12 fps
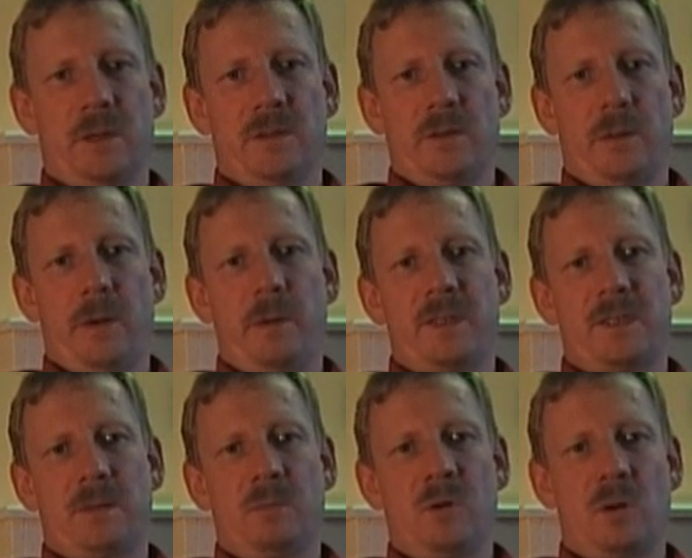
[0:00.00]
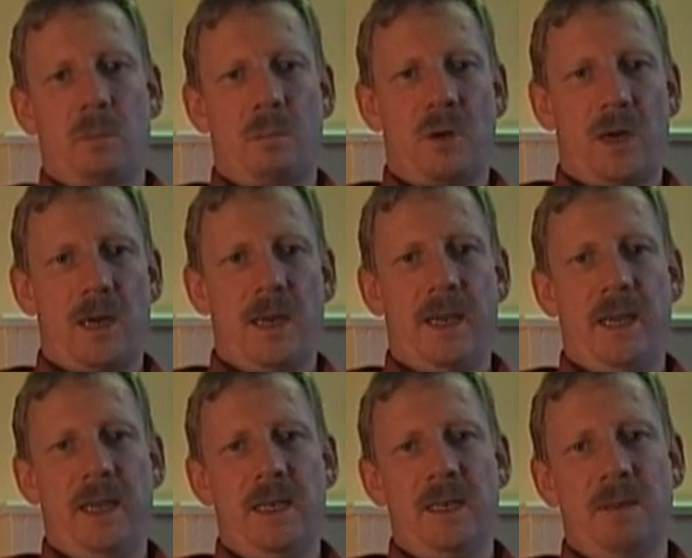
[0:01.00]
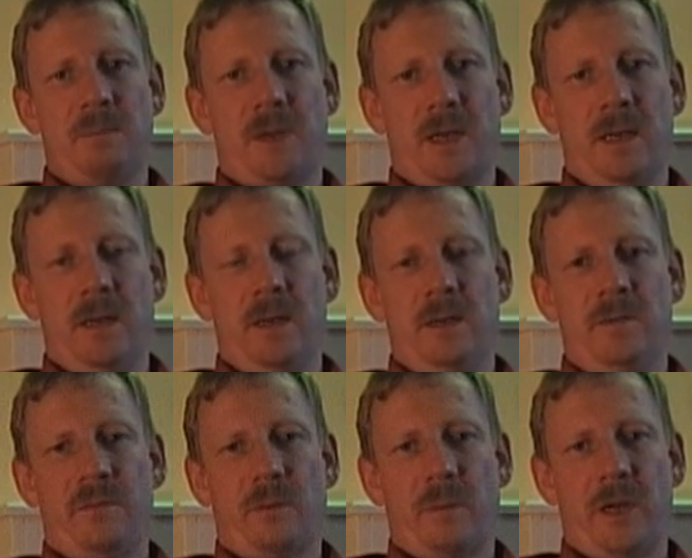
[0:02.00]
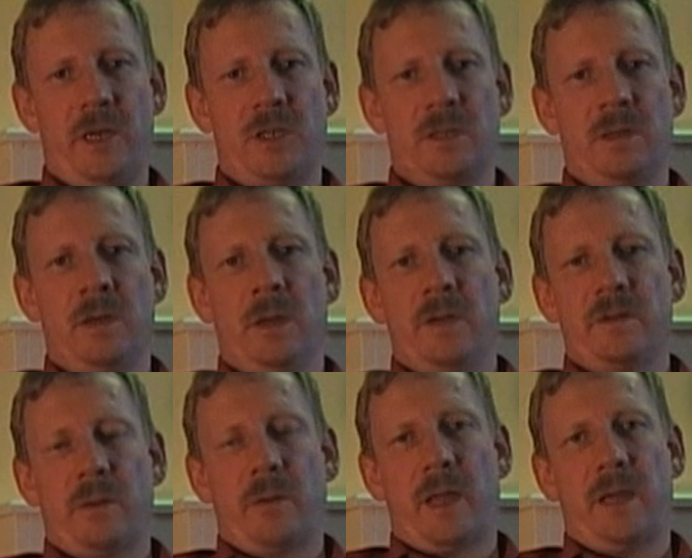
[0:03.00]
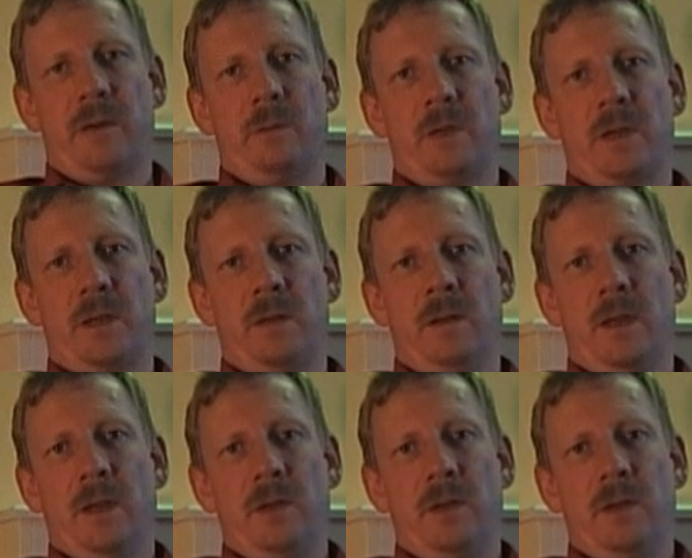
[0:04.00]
So there is some compiler independent information so that you can